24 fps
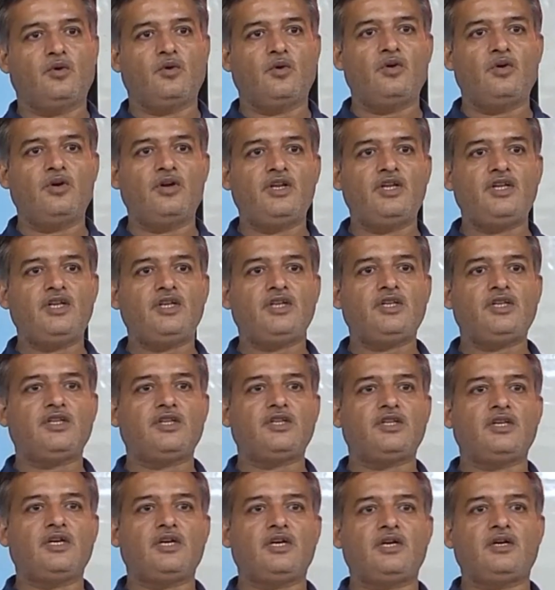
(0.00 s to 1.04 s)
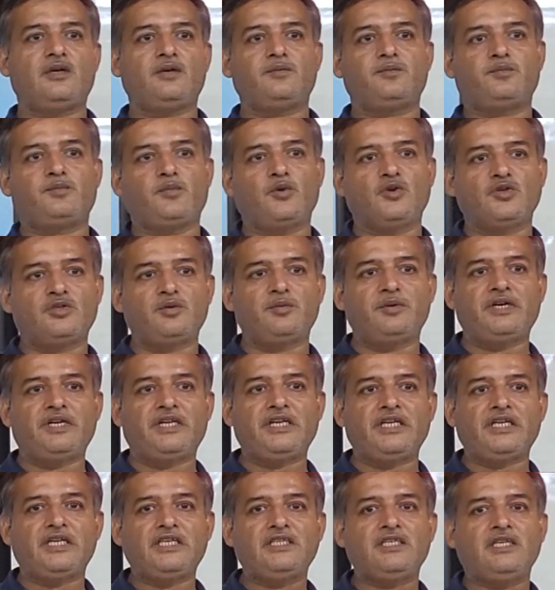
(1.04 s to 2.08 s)
Only the
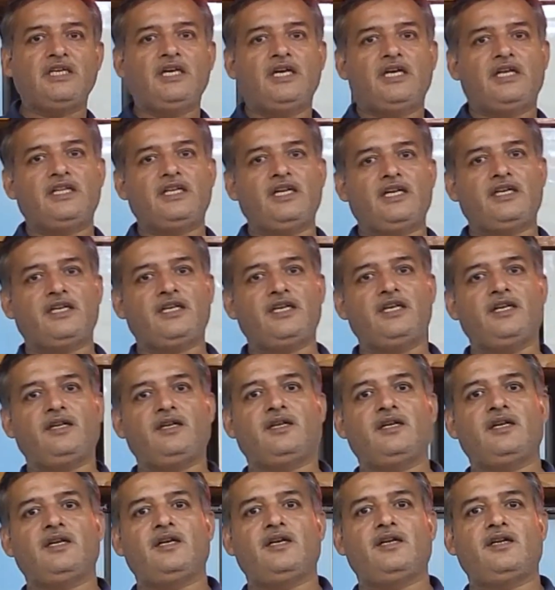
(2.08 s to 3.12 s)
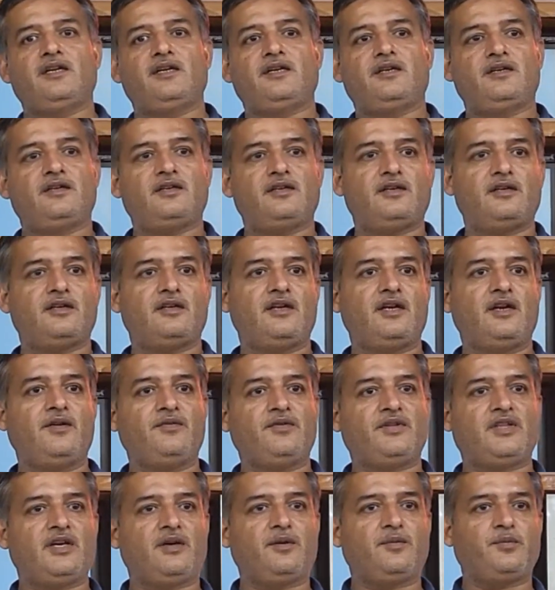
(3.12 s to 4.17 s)
possibility is that he
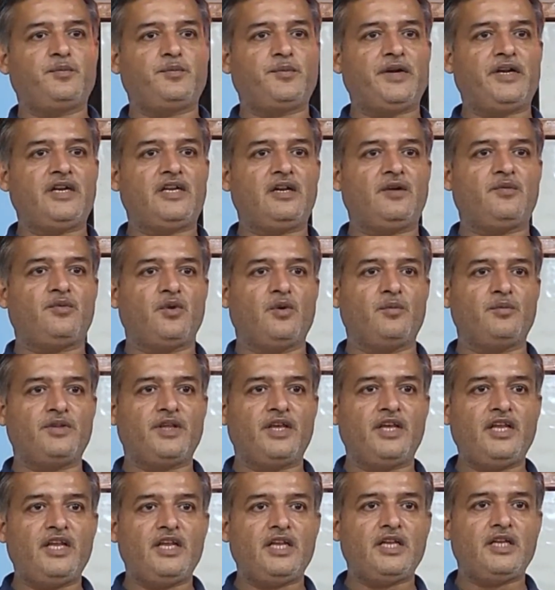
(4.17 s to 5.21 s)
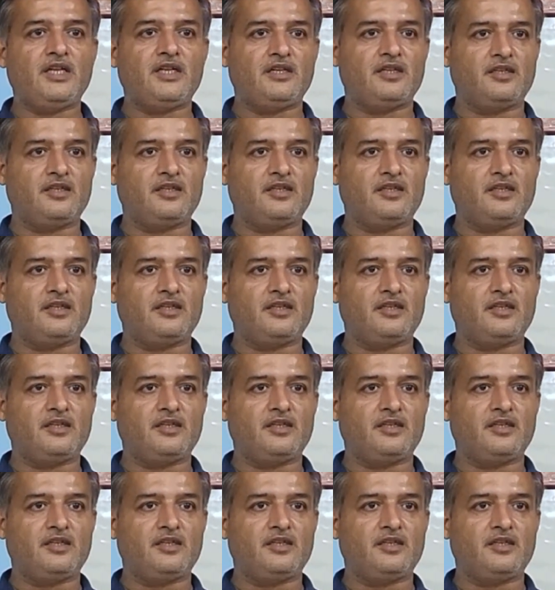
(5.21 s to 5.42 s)
lift the printer from there,